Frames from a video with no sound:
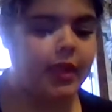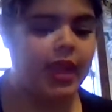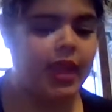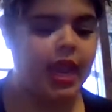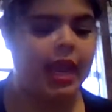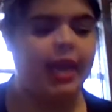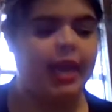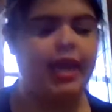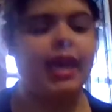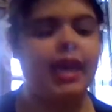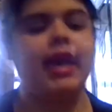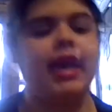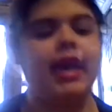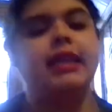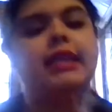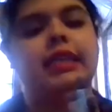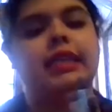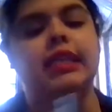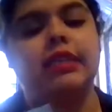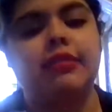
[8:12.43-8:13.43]
and I
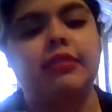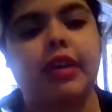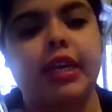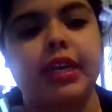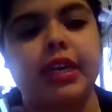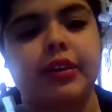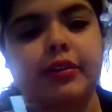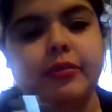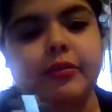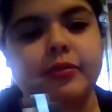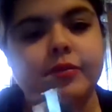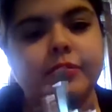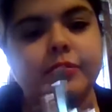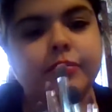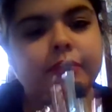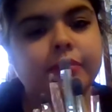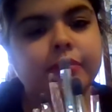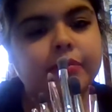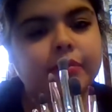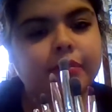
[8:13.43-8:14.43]
had these right here.
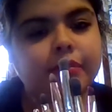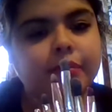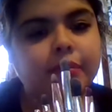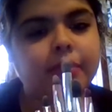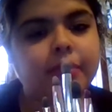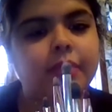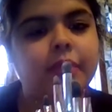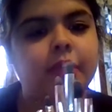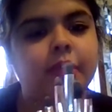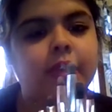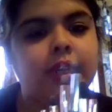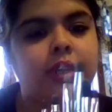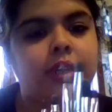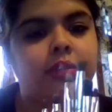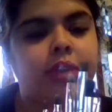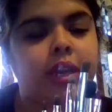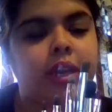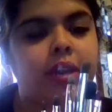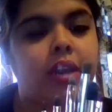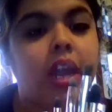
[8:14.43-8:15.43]
These
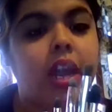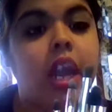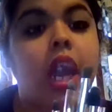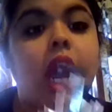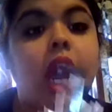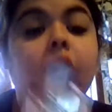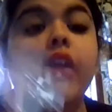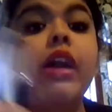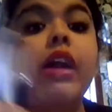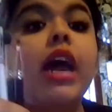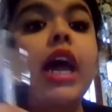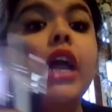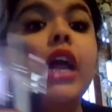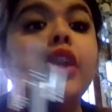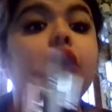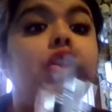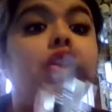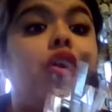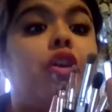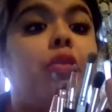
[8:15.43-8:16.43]
right here. I don't have
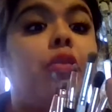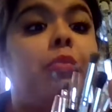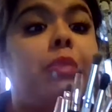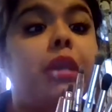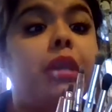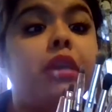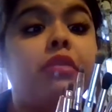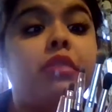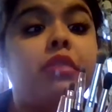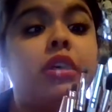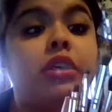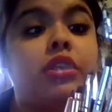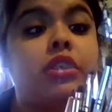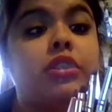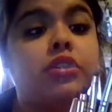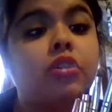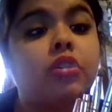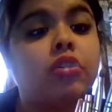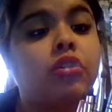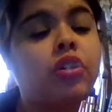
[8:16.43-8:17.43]
no big
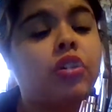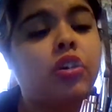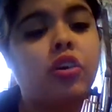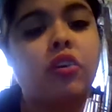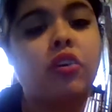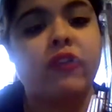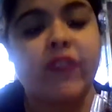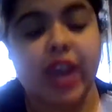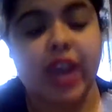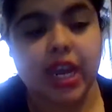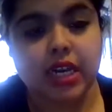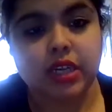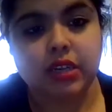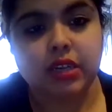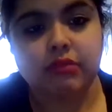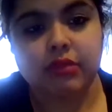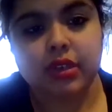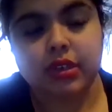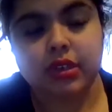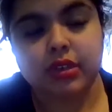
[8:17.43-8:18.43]
ones or no
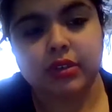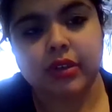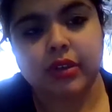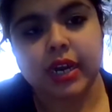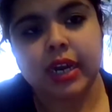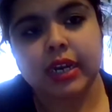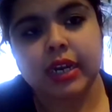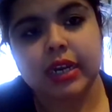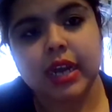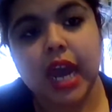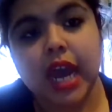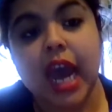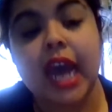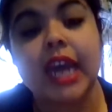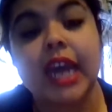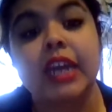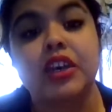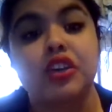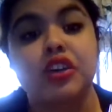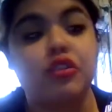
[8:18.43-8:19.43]
fancy ones, all right?
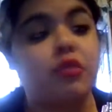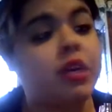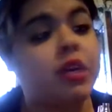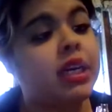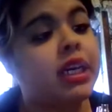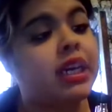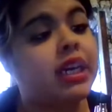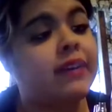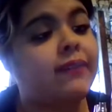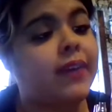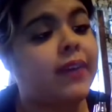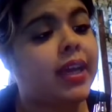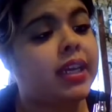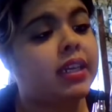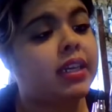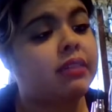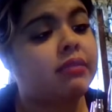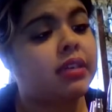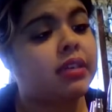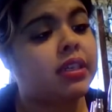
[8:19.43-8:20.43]
I do want to get
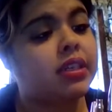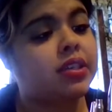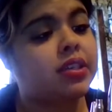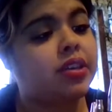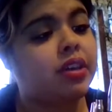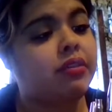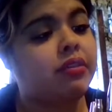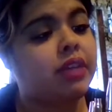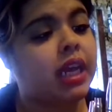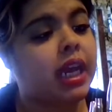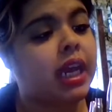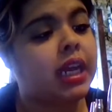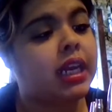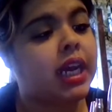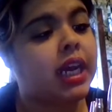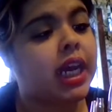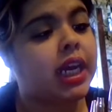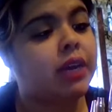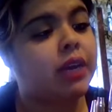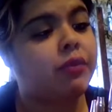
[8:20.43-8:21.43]
fancy ones, so if you guys
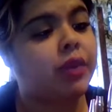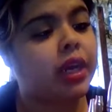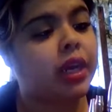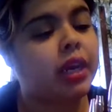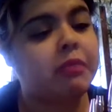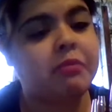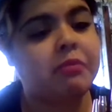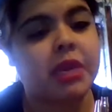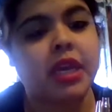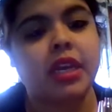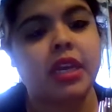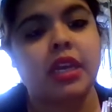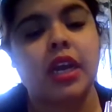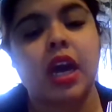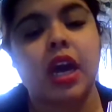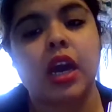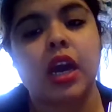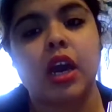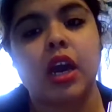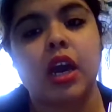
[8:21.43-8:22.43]
kind of recommend
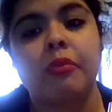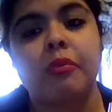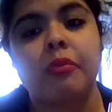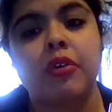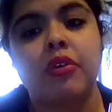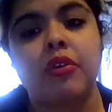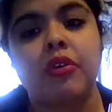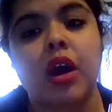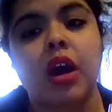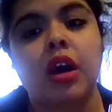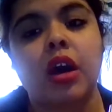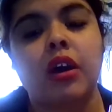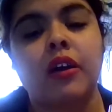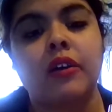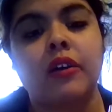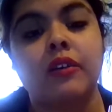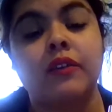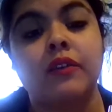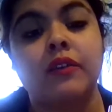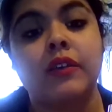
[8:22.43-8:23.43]
a couple
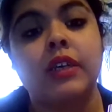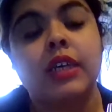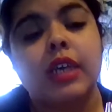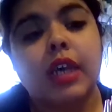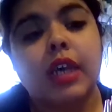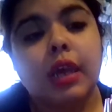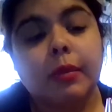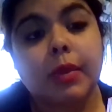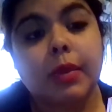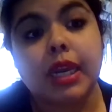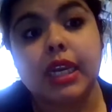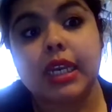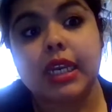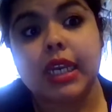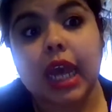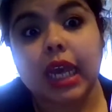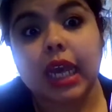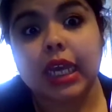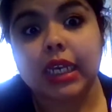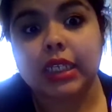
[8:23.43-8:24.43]
of
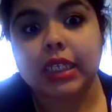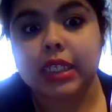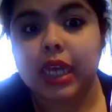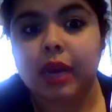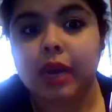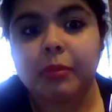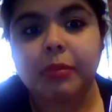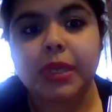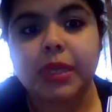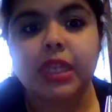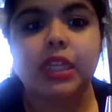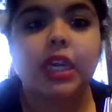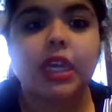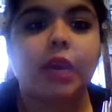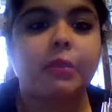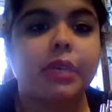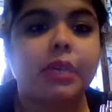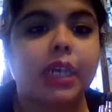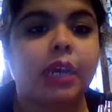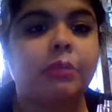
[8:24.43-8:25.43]
places I can shop, please
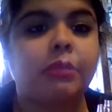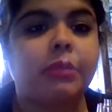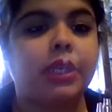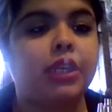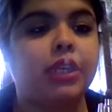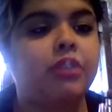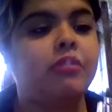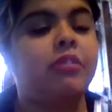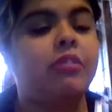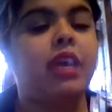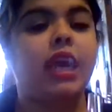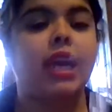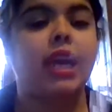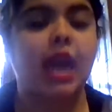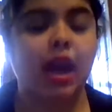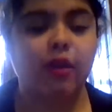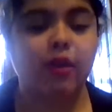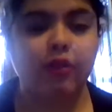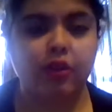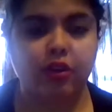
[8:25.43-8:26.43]
comment down below, and
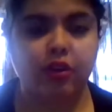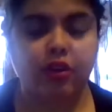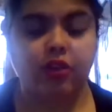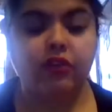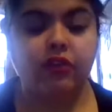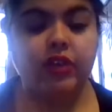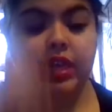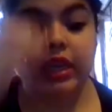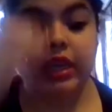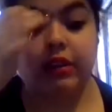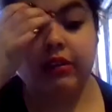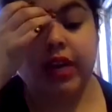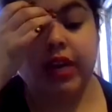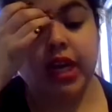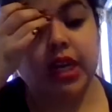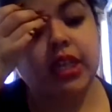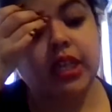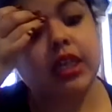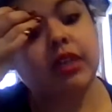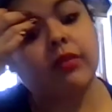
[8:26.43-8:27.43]
I will go over there
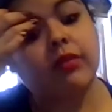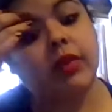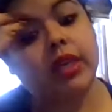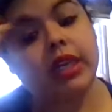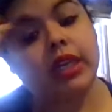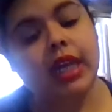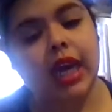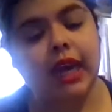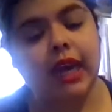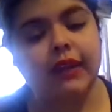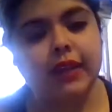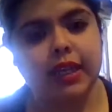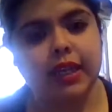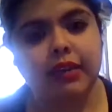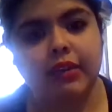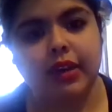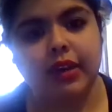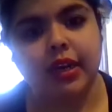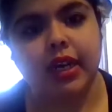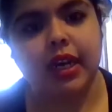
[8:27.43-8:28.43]
and see what they have
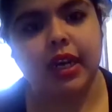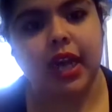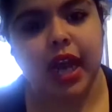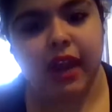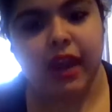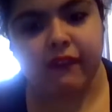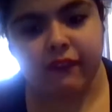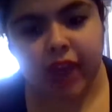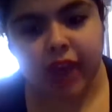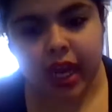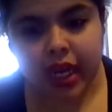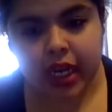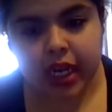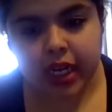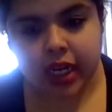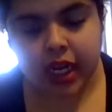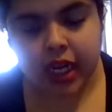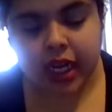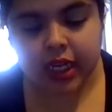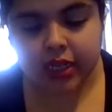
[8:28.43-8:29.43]
there, and then if I
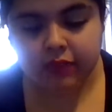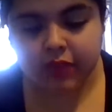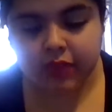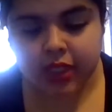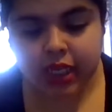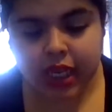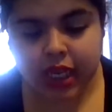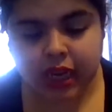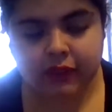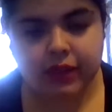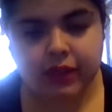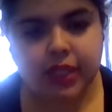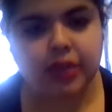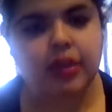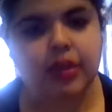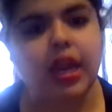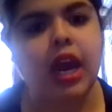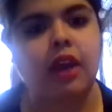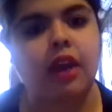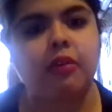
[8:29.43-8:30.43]
like what they have
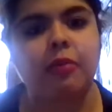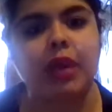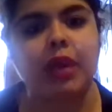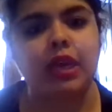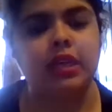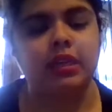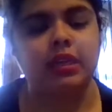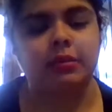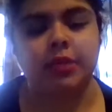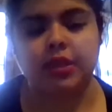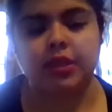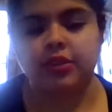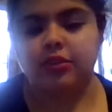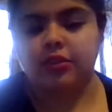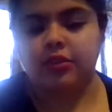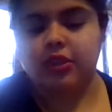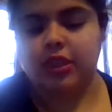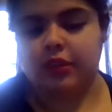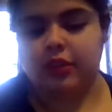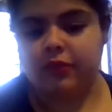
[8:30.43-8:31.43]
there, I'll buy some of their
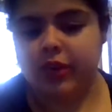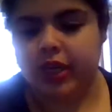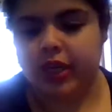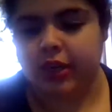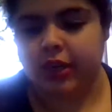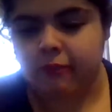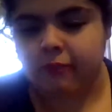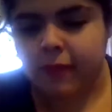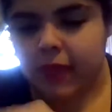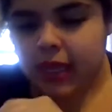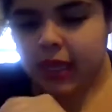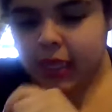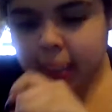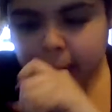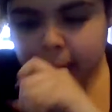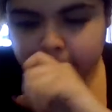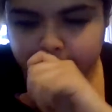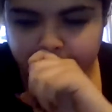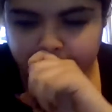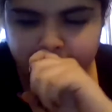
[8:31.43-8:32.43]
stuff right there.
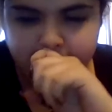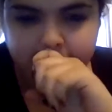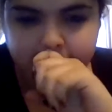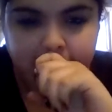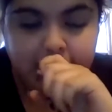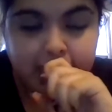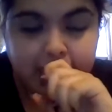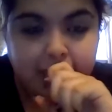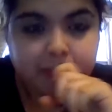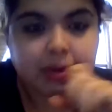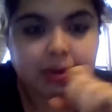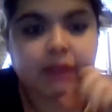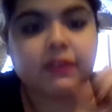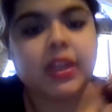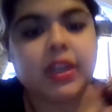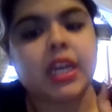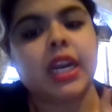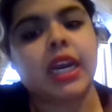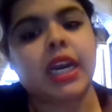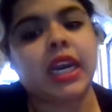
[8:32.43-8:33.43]
And then maybe
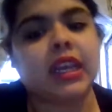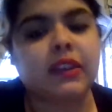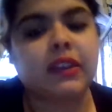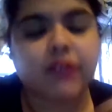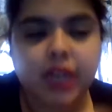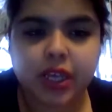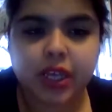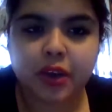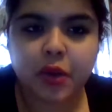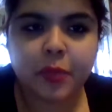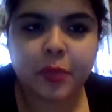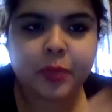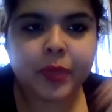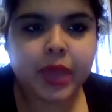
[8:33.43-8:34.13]
in the next video,